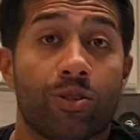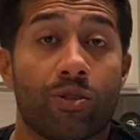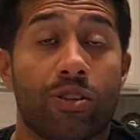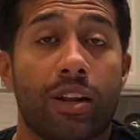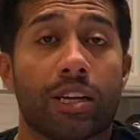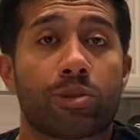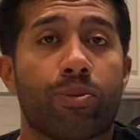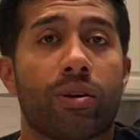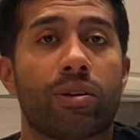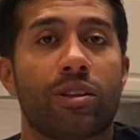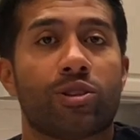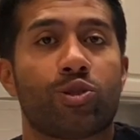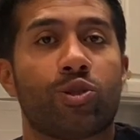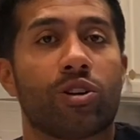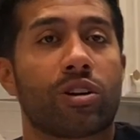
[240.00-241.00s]
in the next part,
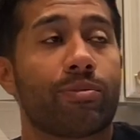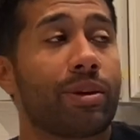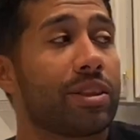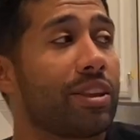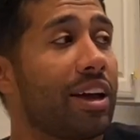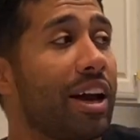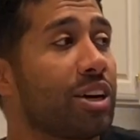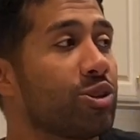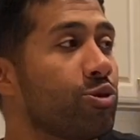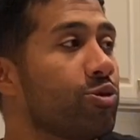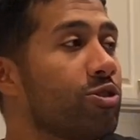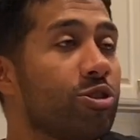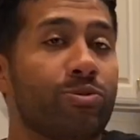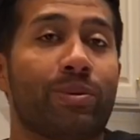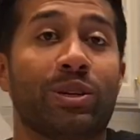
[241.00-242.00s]
let's talk about the actual
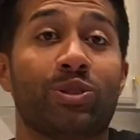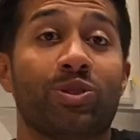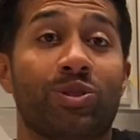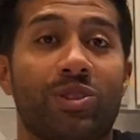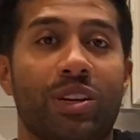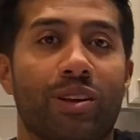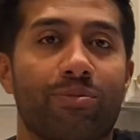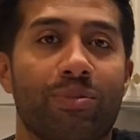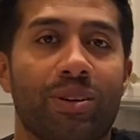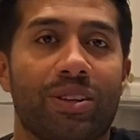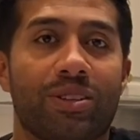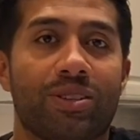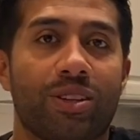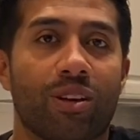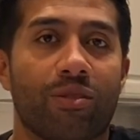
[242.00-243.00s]
suspension setup
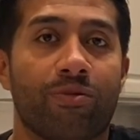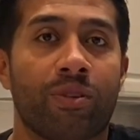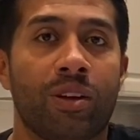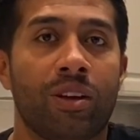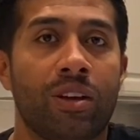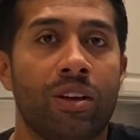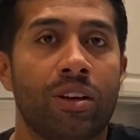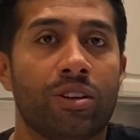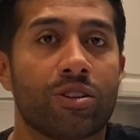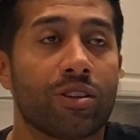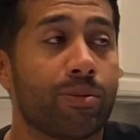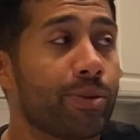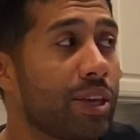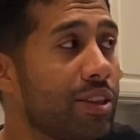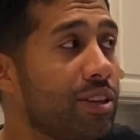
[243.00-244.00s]
itself. So
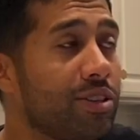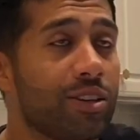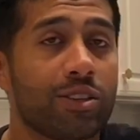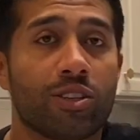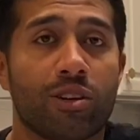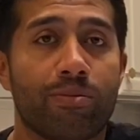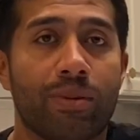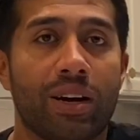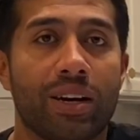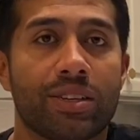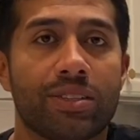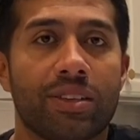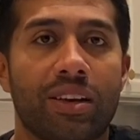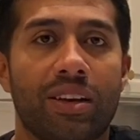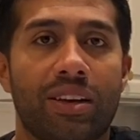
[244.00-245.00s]
let me get these things
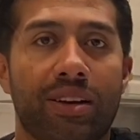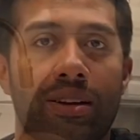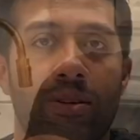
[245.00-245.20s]
unboxed and